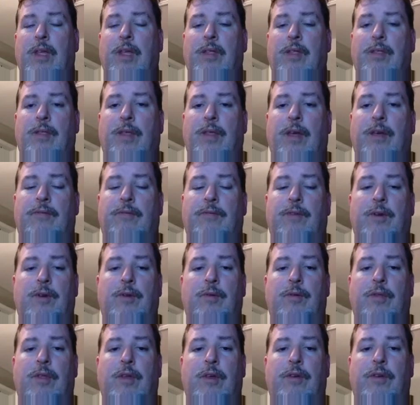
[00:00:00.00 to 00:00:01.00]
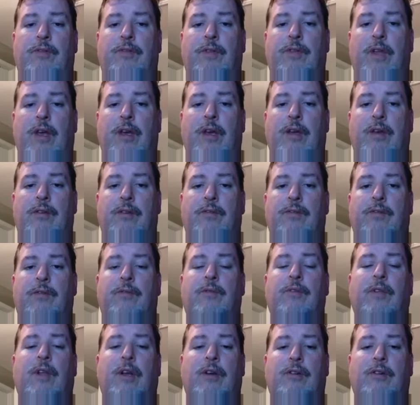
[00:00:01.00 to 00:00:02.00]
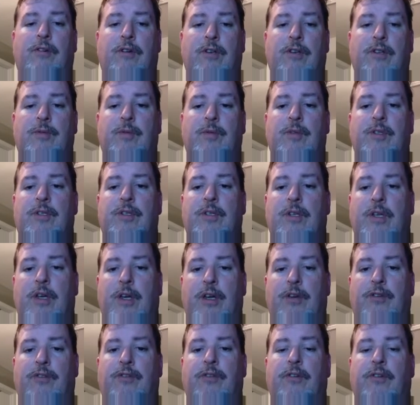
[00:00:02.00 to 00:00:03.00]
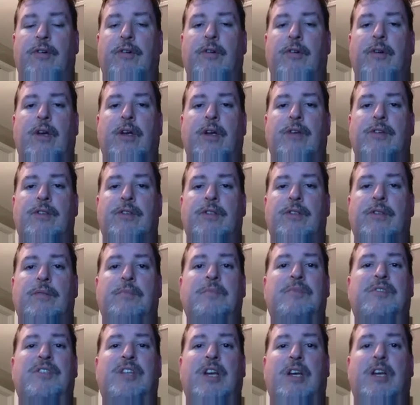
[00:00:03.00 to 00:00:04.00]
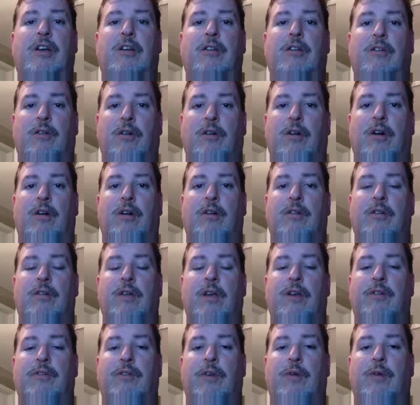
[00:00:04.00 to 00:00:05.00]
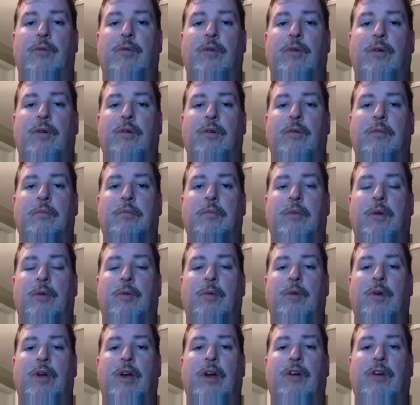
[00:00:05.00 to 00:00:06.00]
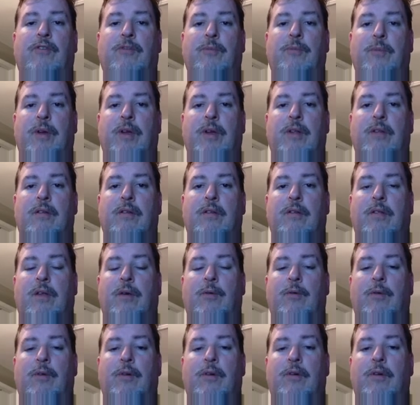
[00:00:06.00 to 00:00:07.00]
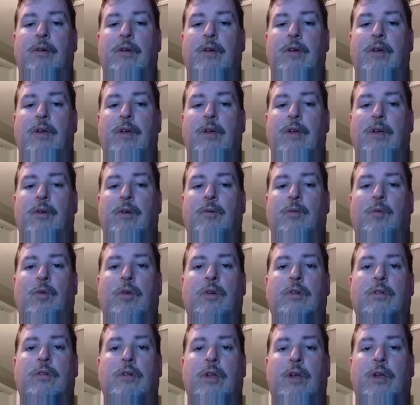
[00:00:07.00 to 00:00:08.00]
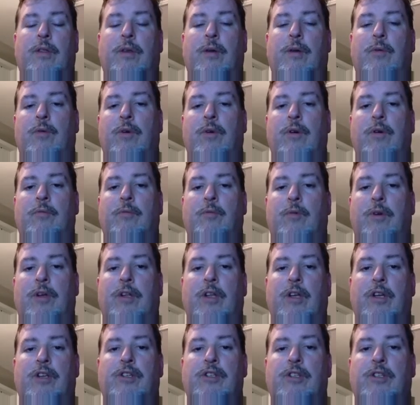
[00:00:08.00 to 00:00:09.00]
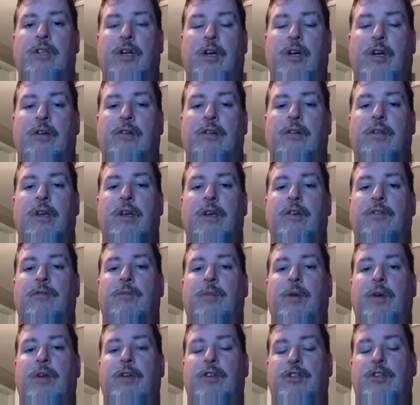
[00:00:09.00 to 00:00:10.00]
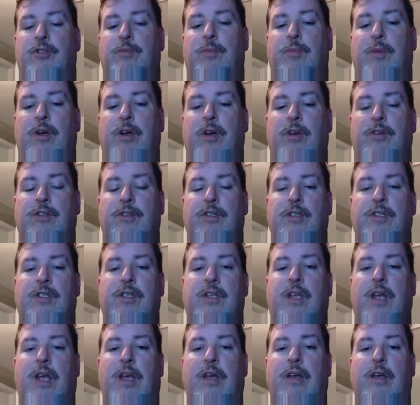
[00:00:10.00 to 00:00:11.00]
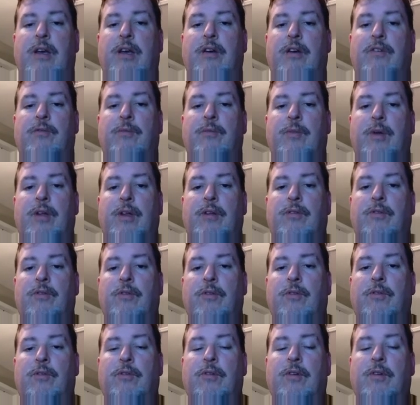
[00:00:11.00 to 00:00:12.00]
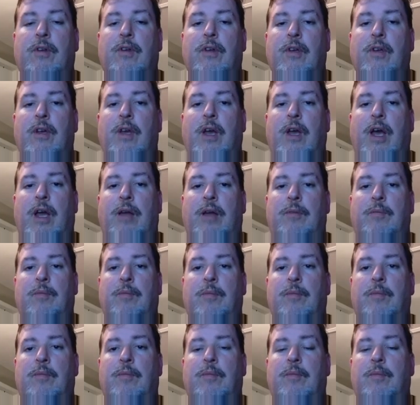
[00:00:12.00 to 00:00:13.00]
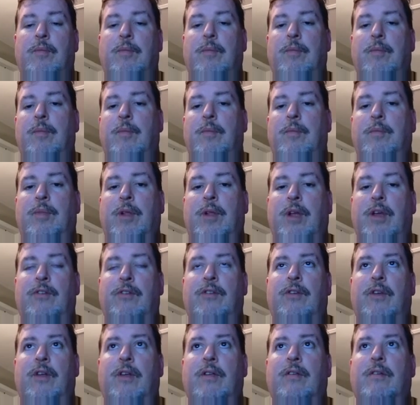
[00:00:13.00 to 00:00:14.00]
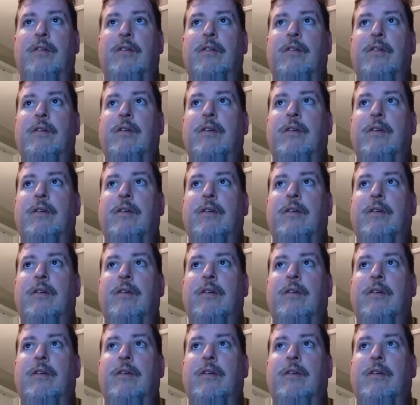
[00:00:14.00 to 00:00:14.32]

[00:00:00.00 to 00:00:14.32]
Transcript: they viewed these days like Christmas and Easter as secular holidays. They were government. They were worldly. They weren't religious holidays just because a state government had placed it.